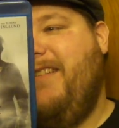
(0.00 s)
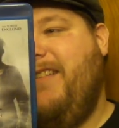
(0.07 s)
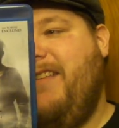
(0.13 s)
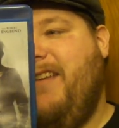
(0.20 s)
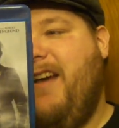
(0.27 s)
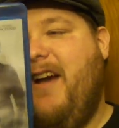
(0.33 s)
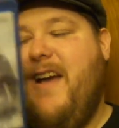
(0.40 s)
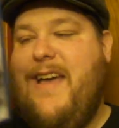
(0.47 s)

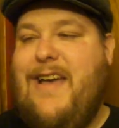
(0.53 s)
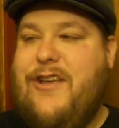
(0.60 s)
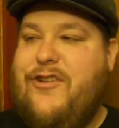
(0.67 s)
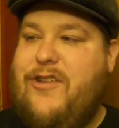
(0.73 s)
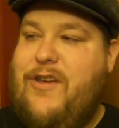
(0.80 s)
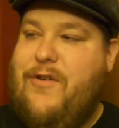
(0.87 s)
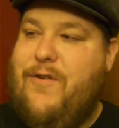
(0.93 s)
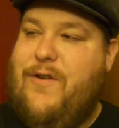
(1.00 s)
yeah, I
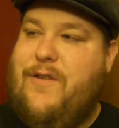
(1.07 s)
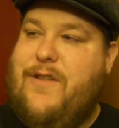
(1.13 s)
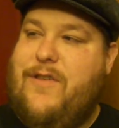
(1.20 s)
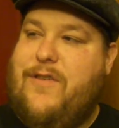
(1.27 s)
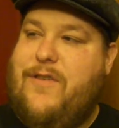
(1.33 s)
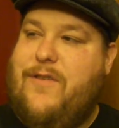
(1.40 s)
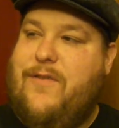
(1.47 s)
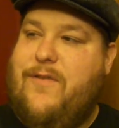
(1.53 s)
actually ordered
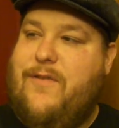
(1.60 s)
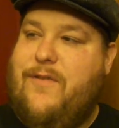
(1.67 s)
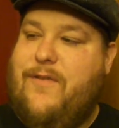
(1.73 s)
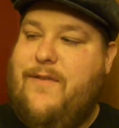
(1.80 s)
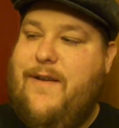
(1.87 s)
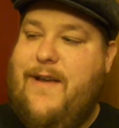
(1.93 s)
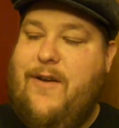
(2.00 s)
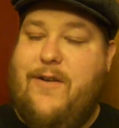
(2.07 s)
this.
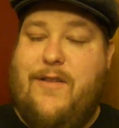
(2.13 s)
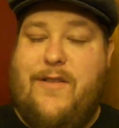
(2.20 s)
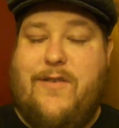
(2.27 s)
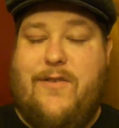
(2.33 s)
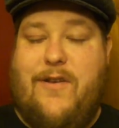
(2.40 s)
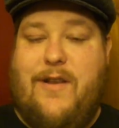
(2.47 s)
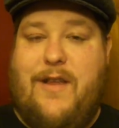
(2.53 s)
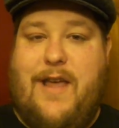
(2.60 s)
I ordered
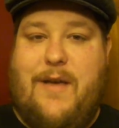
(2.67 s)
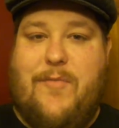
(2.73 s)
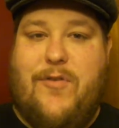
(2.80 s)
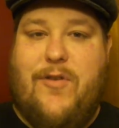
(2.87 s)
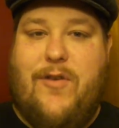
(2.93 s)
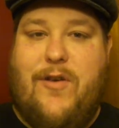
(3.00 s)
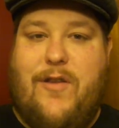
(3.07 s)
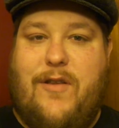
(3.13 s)
this on
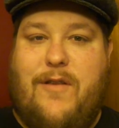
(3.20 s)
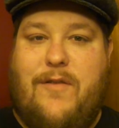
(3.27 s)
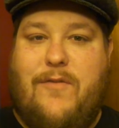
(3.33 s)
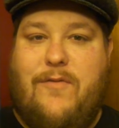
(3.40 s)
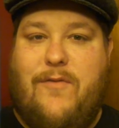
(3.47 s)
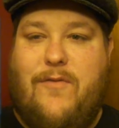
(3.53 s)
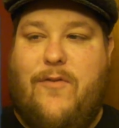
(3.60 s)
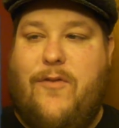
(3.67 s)
Amazon
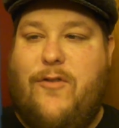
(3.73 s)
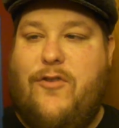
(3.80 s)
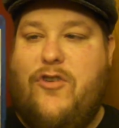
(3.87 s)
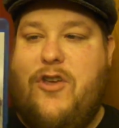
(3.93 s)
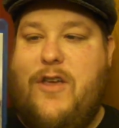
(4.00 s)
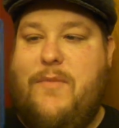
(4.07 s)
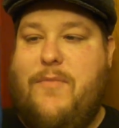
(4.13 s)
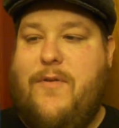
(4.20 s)
for
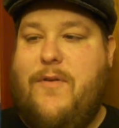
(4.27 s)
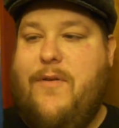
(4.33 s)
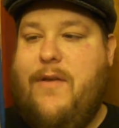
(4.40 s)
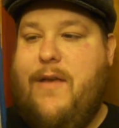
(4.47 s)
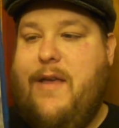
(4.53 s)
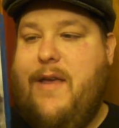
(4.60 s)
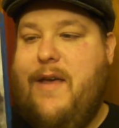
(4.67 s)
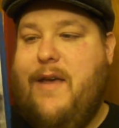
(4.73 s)
cheap,
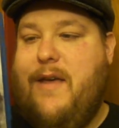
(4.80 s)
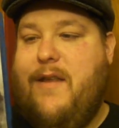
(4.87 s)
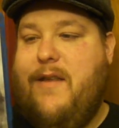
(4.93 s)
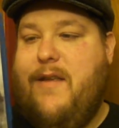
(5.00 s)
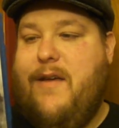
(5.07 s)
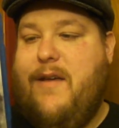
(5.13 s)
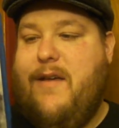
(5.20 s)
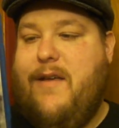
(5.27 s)
and
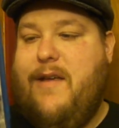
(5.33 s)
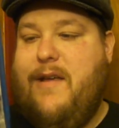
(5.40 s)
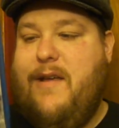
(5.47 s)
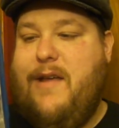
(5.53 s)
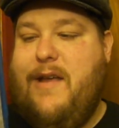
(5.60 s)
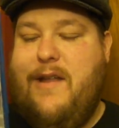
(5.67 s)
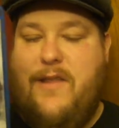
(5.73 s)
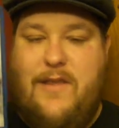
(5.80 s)
uh,
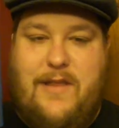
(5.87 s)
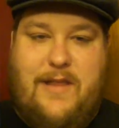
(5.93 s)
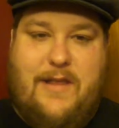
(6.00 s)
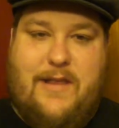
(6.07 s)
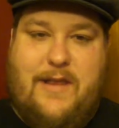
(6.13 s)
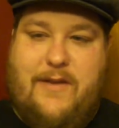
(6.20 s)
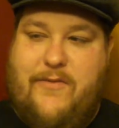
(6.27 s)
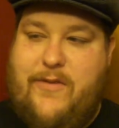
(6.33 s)
it's
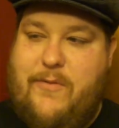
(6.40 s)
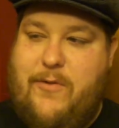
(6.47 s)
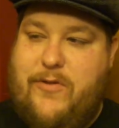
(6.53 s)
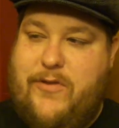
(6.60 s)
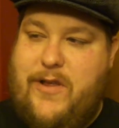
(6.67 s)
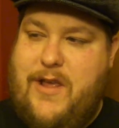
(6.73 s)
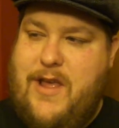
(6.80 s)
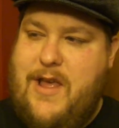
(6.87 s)
definitely worth
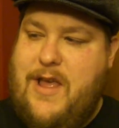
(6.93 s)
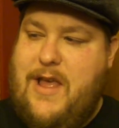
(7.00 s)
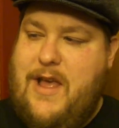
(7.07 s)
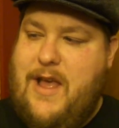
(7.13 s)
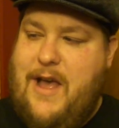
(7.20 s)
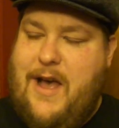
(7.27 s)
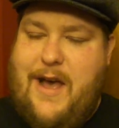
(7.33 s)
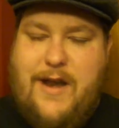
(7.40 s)
it.
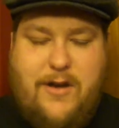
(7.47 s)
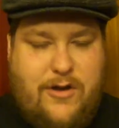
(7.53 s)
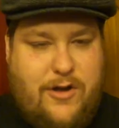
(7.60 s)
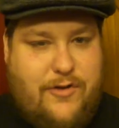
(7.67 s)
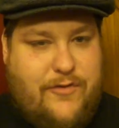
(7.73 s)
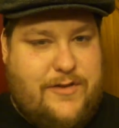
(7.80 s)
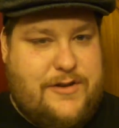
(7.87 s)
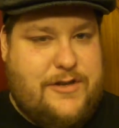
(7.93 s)
I don't
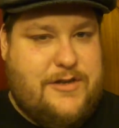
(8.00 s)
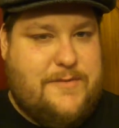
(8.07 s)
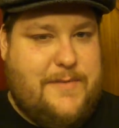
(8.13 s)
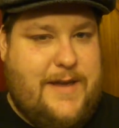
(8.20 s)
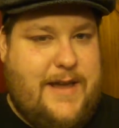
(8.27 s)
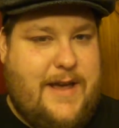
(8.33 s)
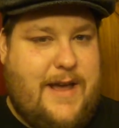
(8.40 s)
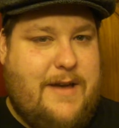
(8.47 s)
know if it's just
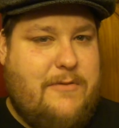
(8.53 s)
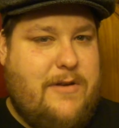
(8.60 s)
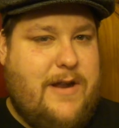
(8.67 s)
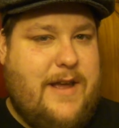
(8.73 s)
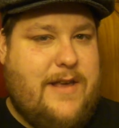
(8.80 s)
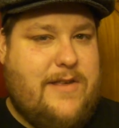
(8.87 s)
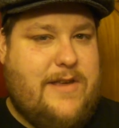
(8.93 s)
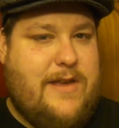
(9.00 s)
me. I want to
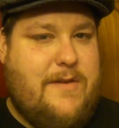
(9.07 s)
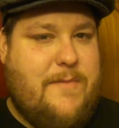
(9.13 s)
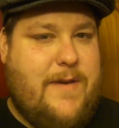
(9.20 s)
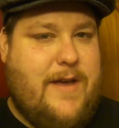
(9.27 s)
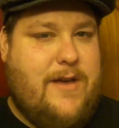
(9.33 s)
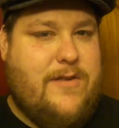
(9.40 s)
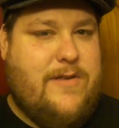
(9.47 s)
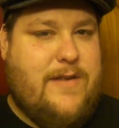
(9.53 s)
ask
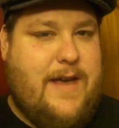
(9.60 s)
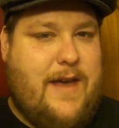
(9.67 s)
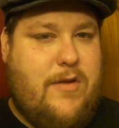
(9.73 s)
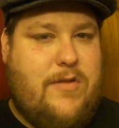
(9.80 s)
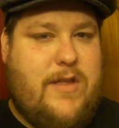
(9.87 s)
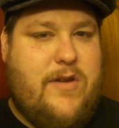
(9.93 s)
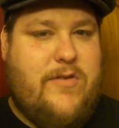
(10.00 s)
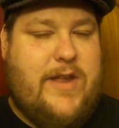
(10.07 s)
anybody else
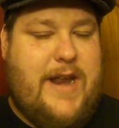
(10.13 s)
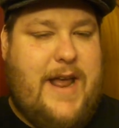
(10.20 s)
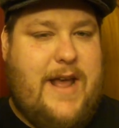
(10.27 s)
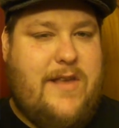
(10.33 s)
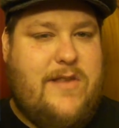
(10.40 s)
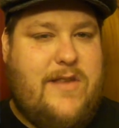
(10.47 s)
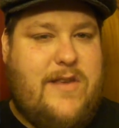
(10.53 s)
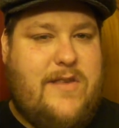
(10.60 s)
out there that
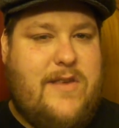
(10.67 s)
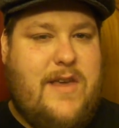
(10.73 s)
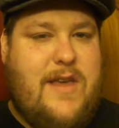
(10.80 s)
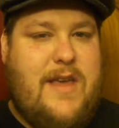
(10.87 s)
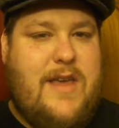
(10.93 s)
has this: